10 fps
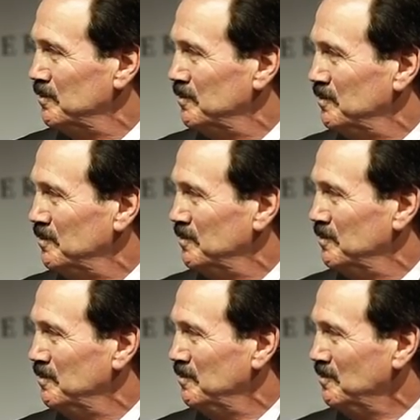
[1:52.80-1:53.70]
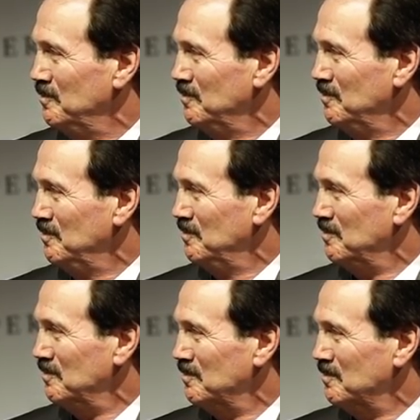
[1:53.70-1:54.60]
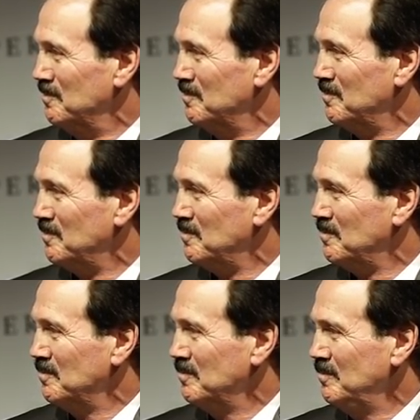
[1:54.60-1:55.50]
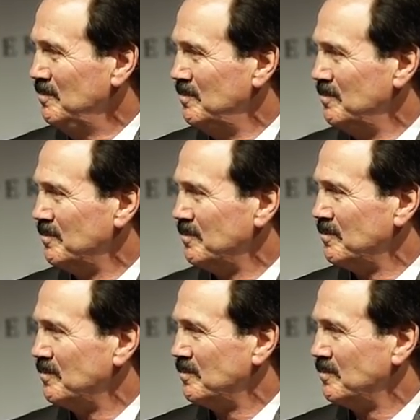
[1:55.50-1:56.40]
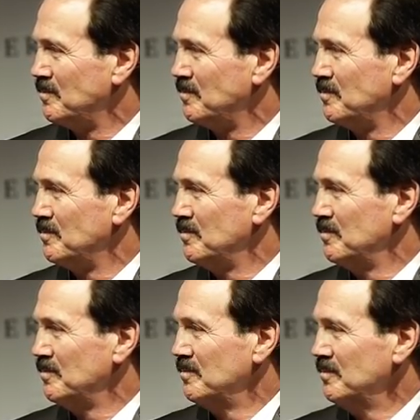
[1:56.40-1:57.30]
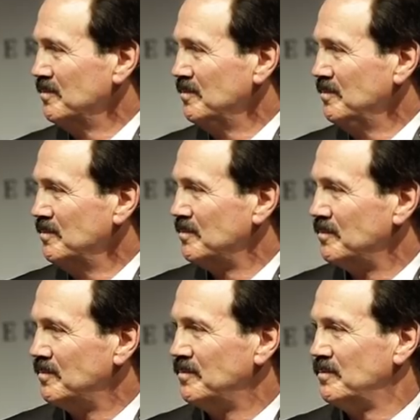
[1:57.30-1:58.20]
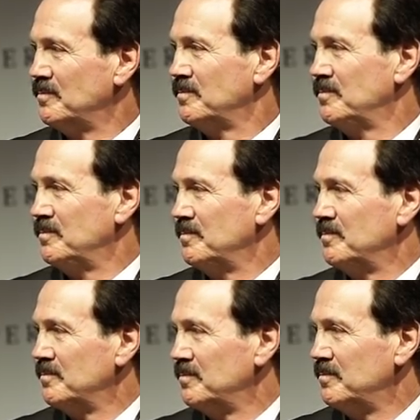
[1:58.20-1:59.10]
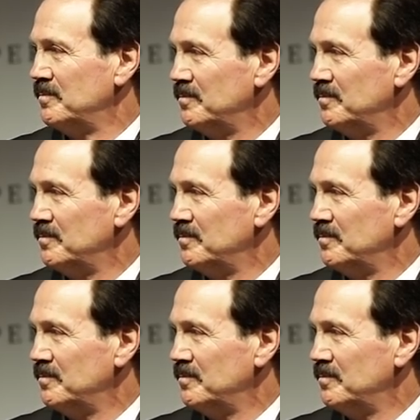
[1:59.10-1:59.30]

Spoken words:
No words are spoken by the person on screen.